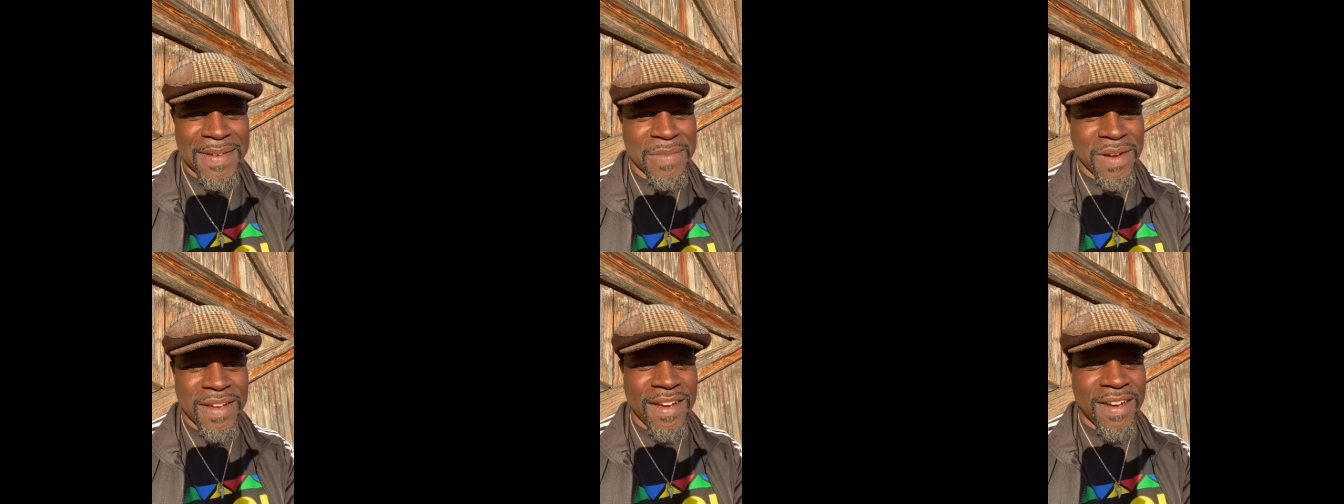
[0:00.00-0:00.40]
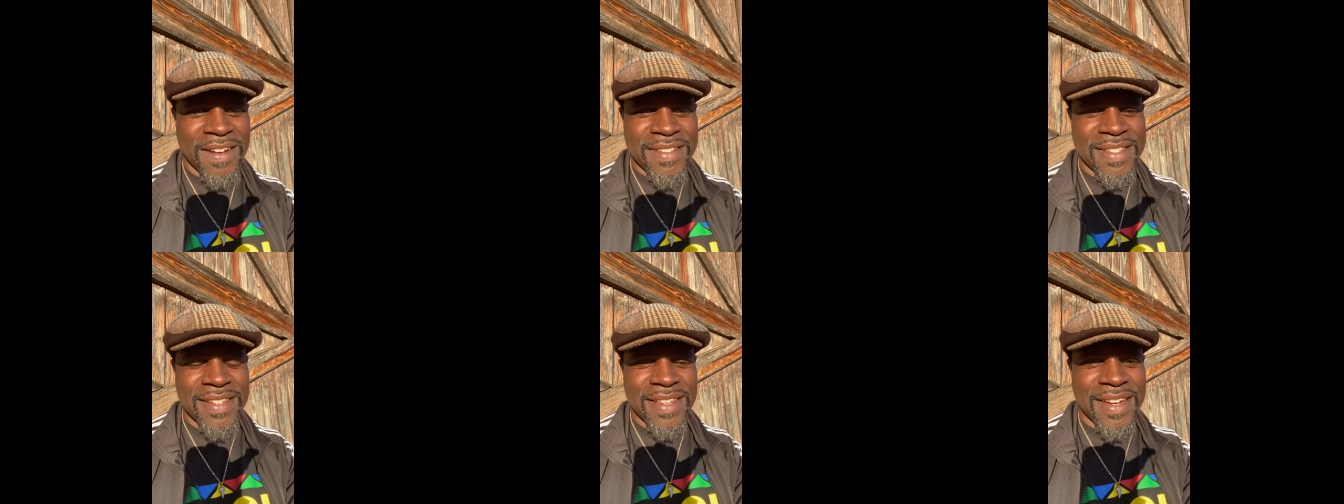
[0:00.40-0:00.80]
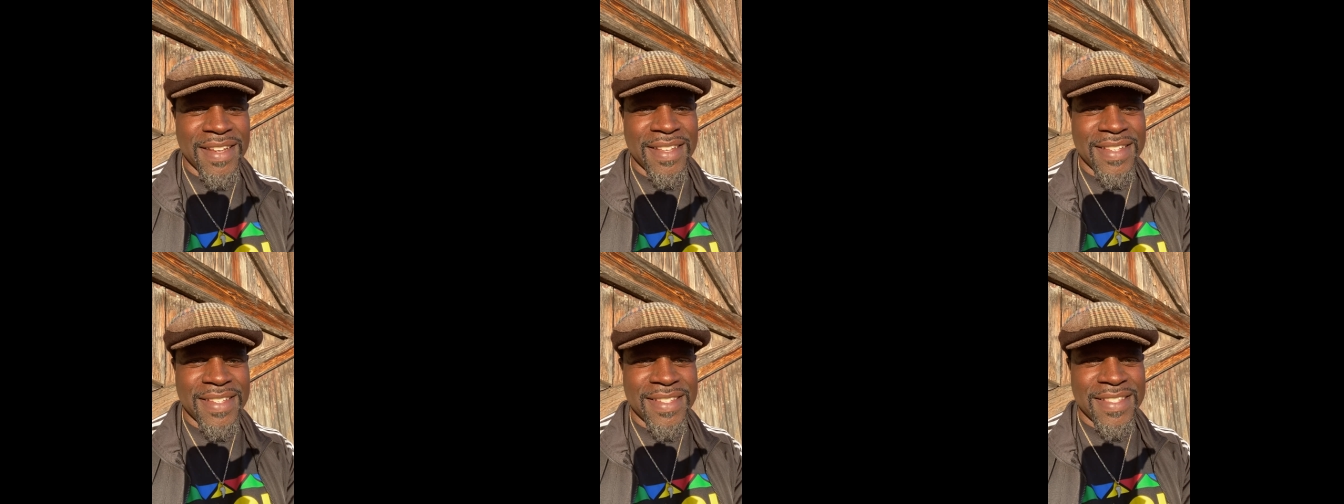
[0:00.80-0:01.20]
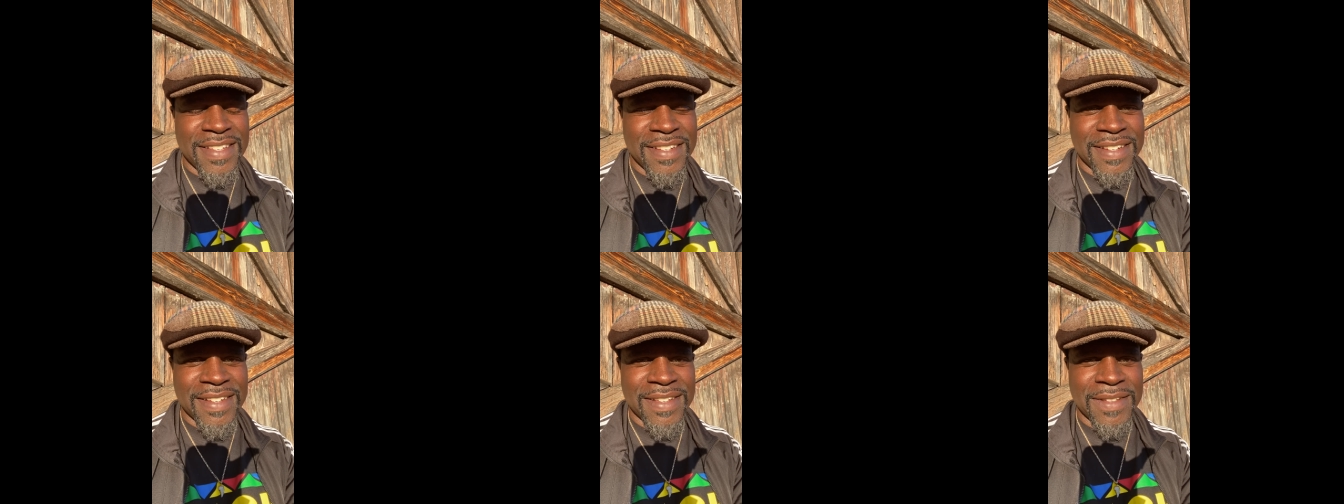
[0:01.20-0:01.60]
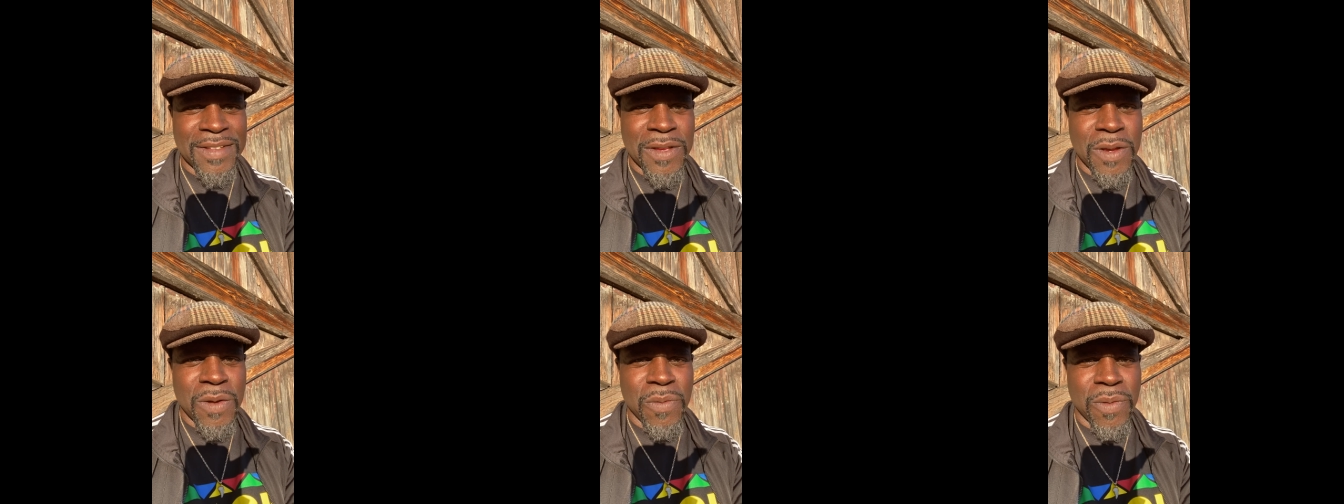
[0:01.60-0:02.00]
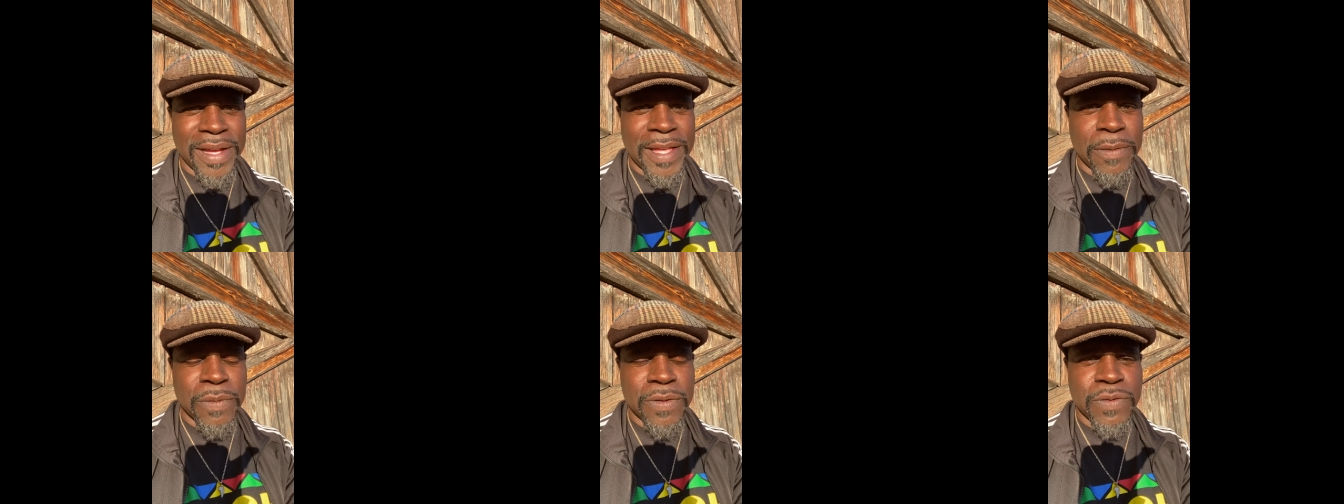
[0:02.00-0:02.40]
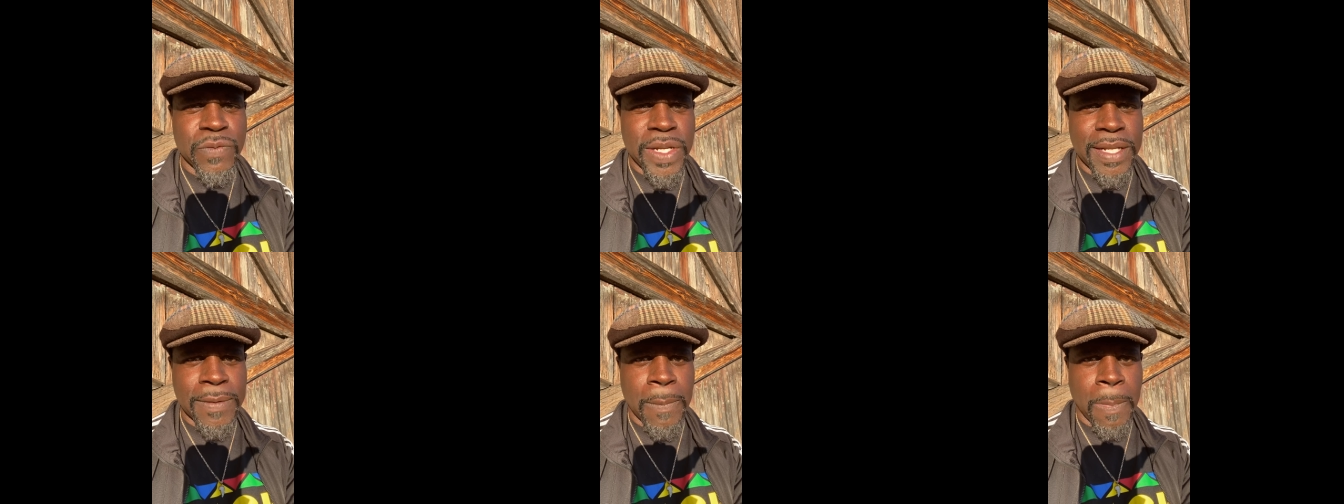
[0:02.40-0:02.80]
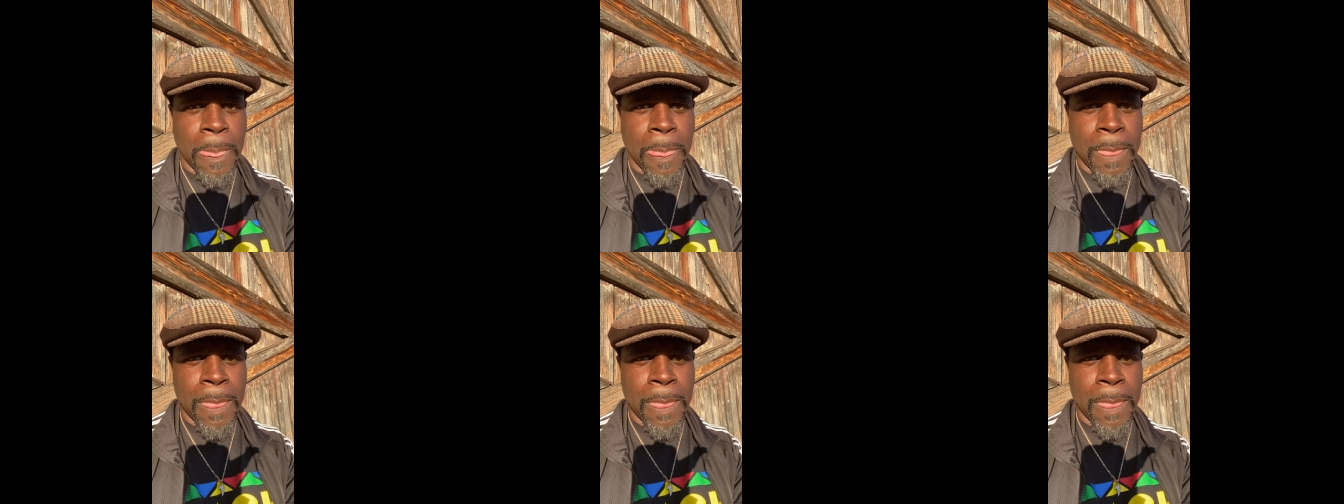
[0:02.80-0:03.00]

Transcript: because he understood what he was reading.